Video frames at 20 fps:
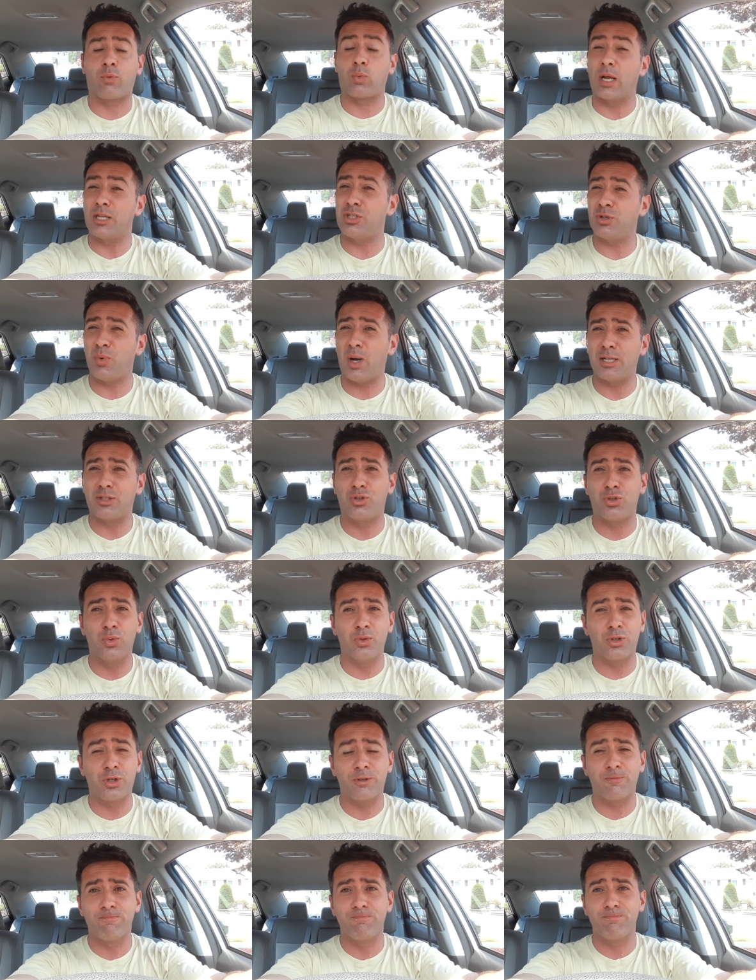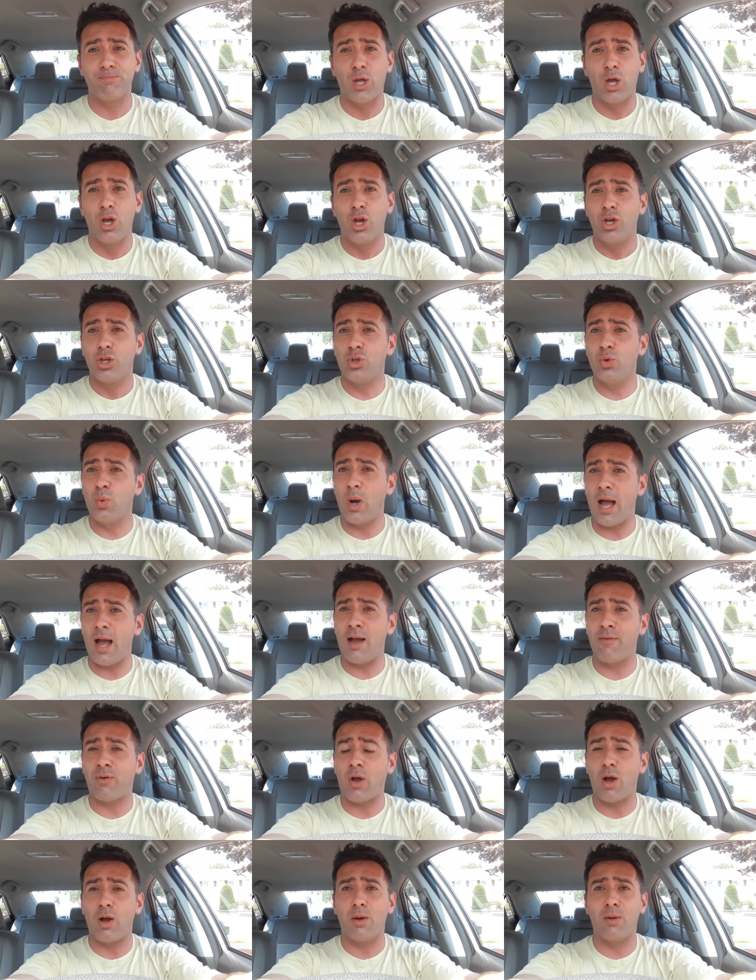Reggie White Jr., you have